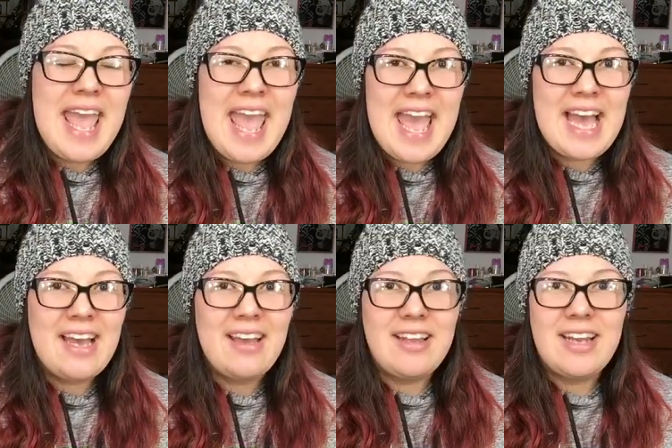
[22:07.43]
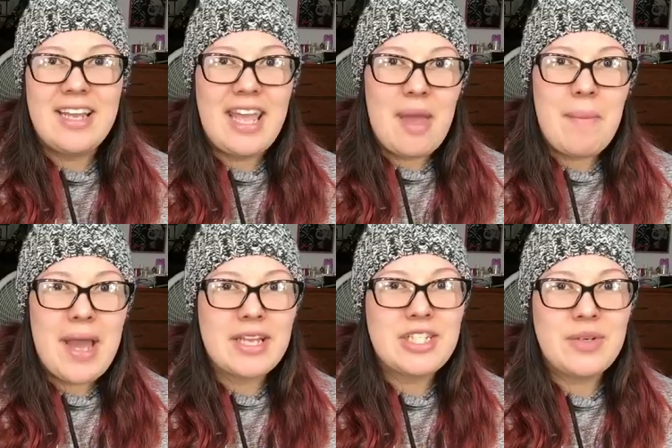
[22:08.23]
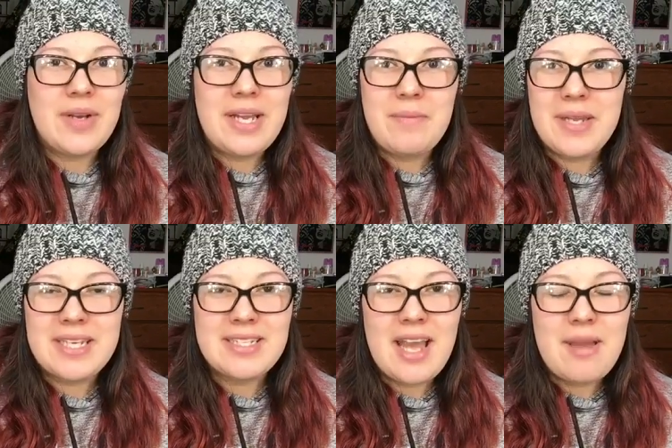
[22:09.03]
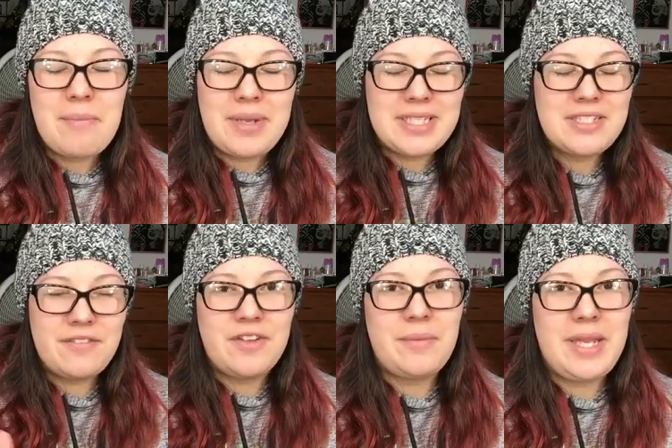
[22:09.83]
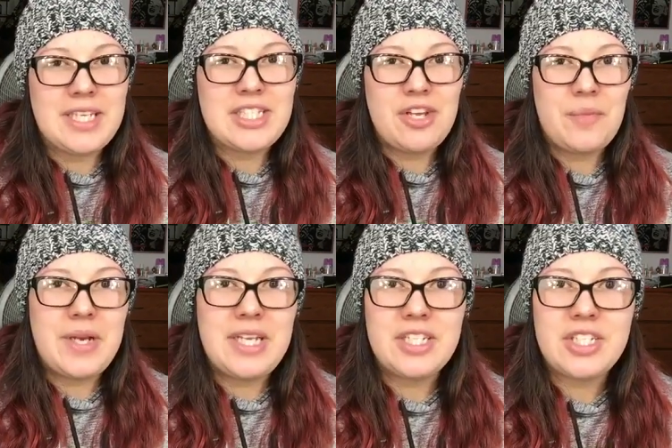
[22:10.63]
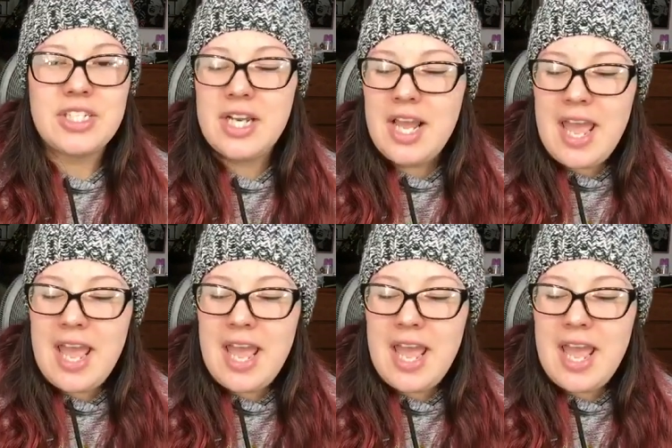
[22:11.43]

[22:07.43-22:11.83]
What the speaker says: and get back to it because I missed filming so much.